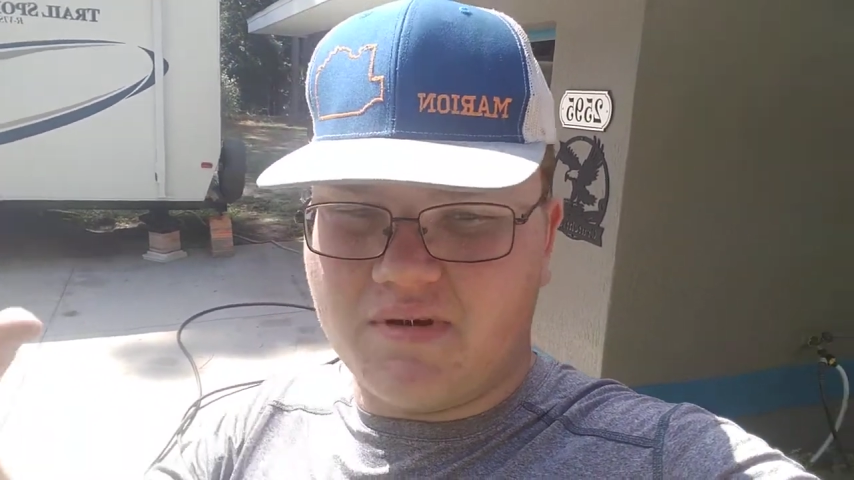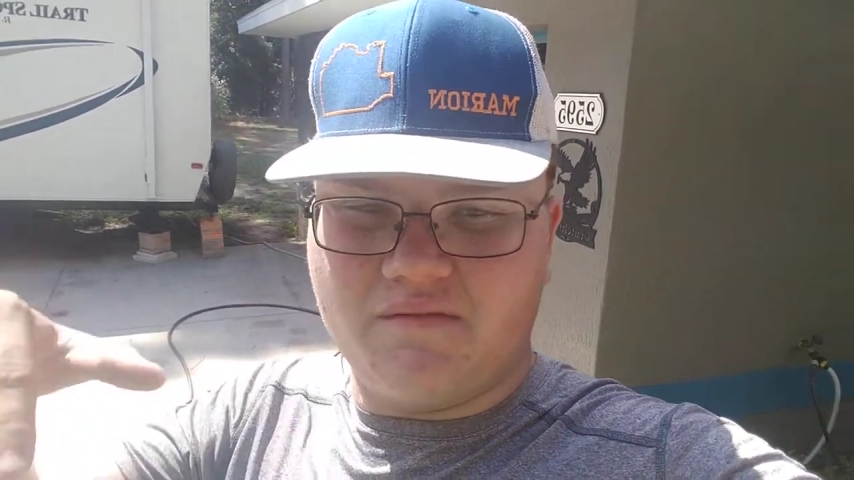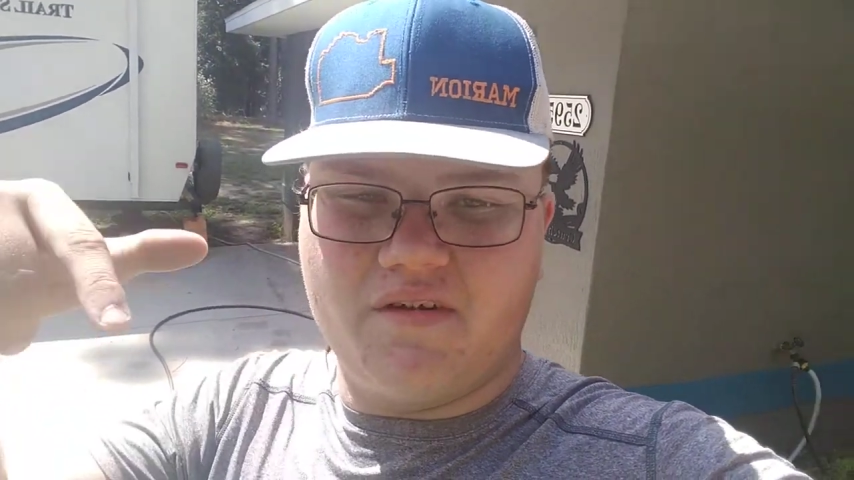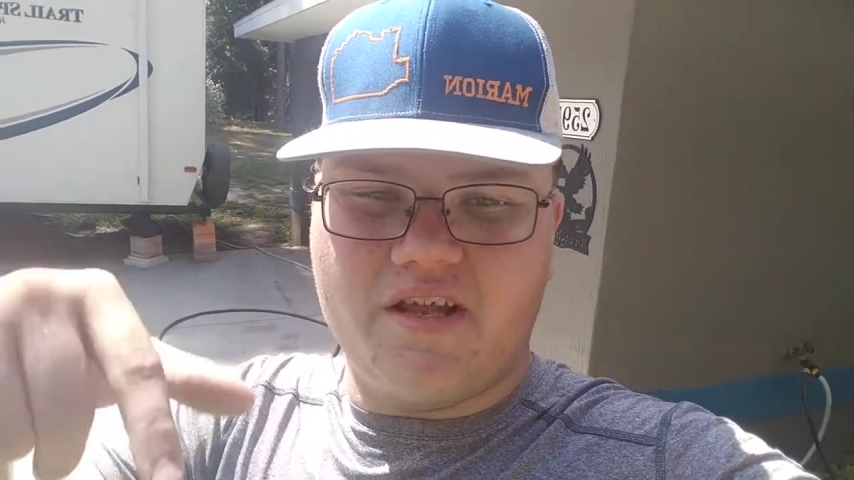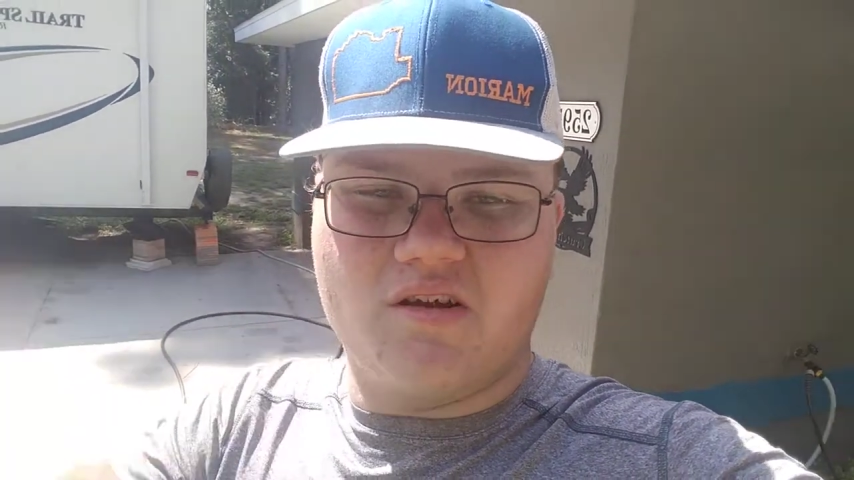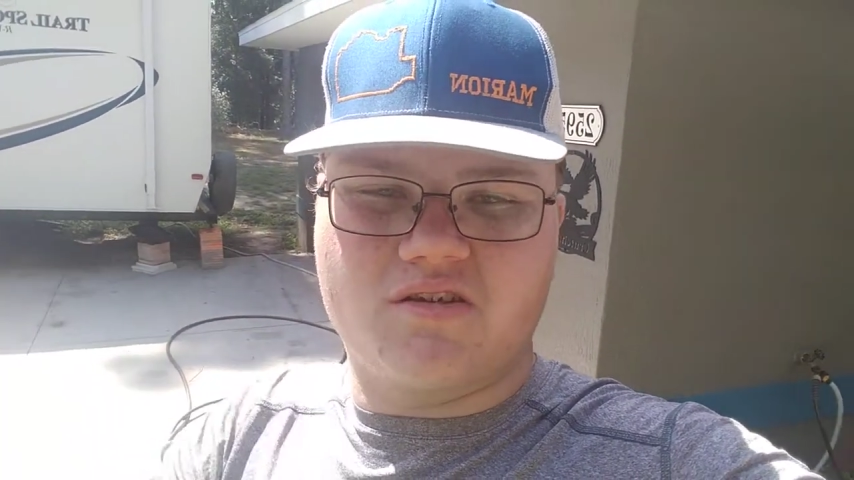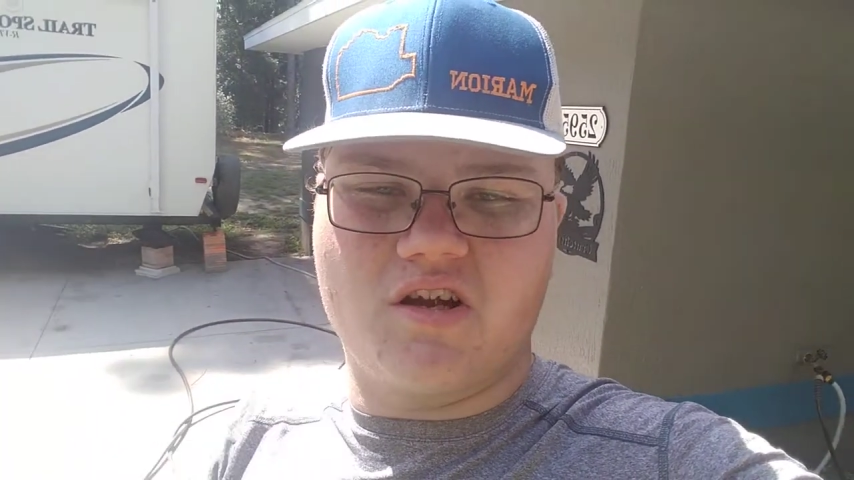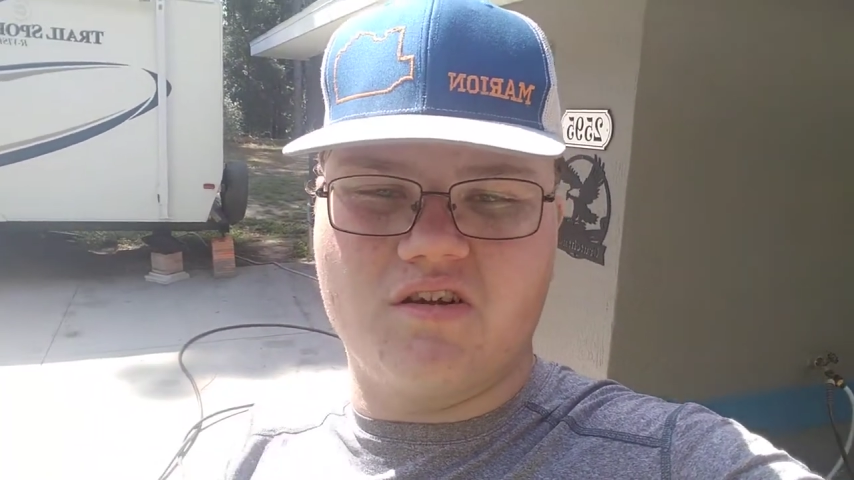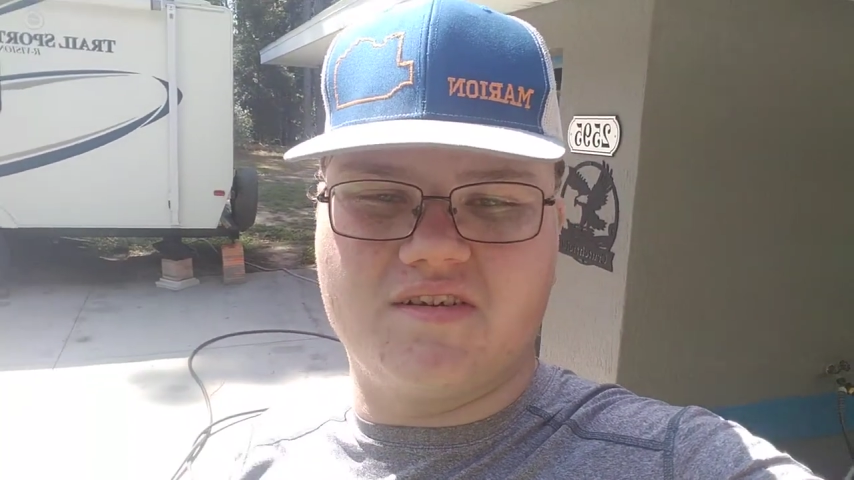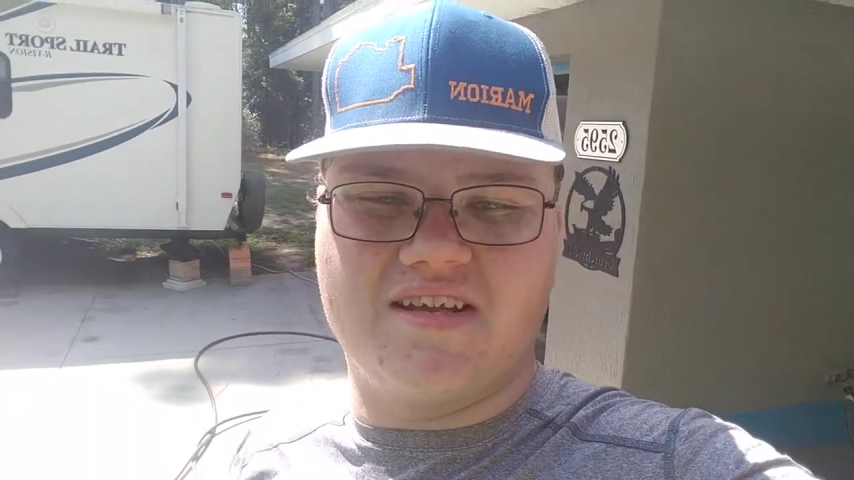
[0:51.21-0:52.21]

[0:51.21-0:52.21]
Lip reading: my video starting